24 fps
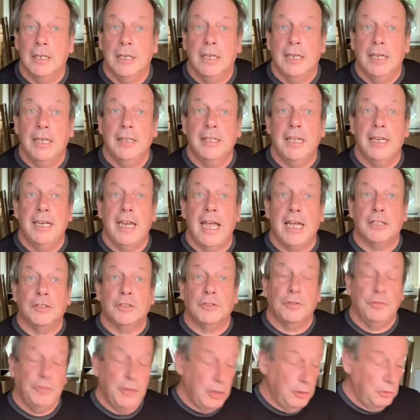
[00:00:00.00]
in the
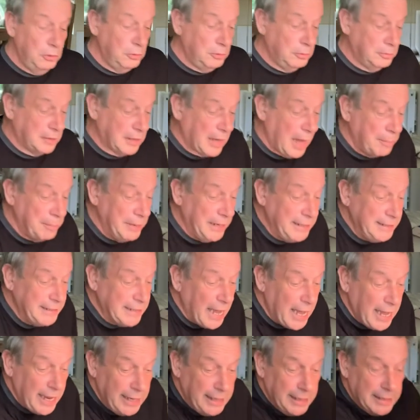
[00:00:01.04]
next few coming
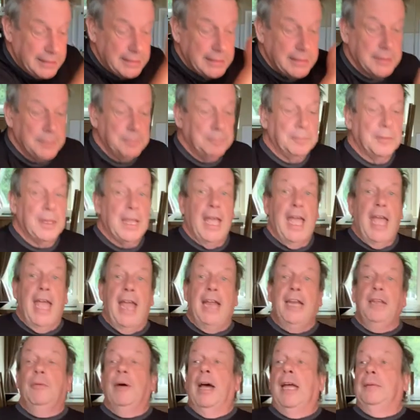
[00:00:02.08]
days.
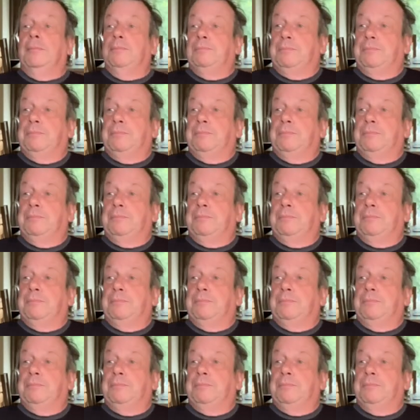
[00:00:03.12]
Anyway,